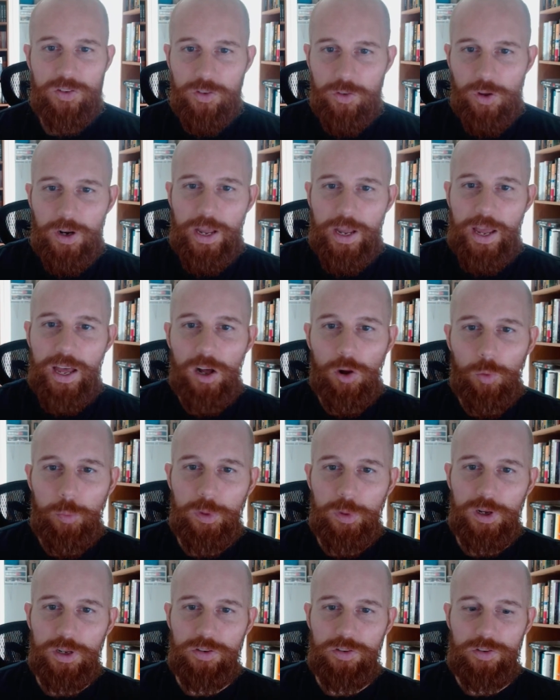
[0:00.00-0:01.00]
is going to help
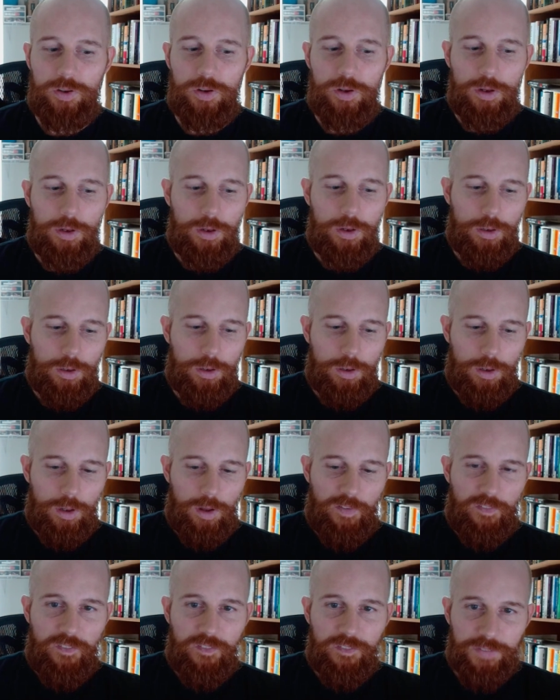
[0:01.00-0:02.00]
us
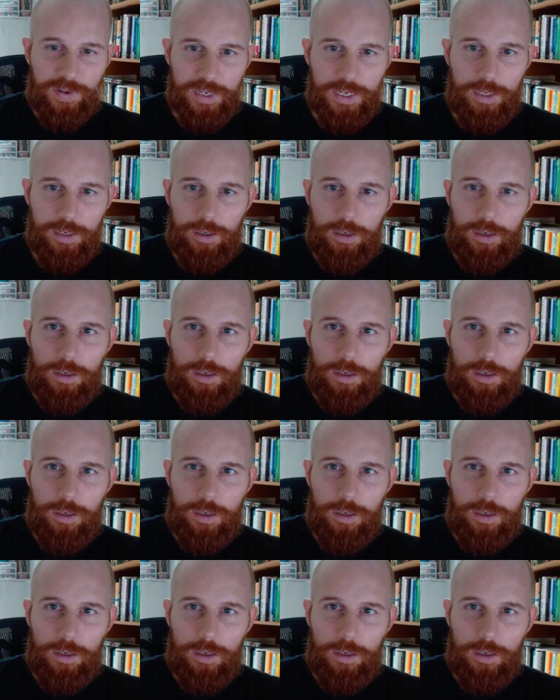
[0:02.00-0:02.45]
fight